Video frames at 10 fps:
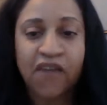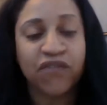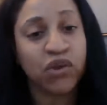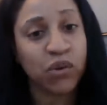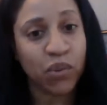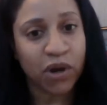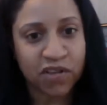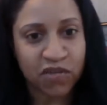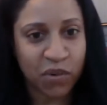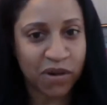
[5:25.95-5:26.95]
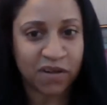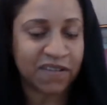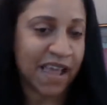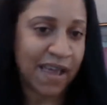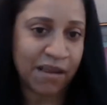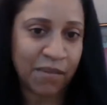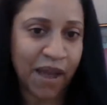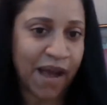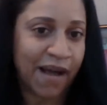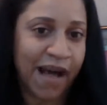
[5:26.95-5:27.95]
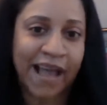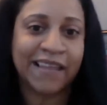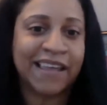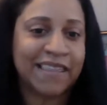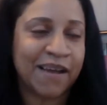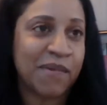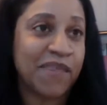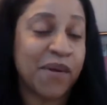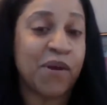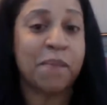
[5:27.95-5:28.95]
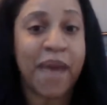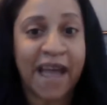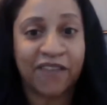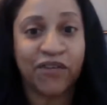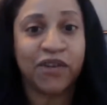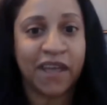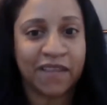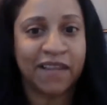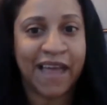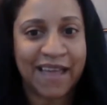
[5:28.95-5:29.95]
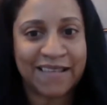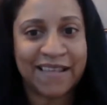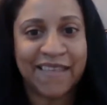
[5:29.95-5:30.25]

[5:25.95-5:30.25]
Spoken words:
Few words were said, highlight them, but they were impactful nonetheless.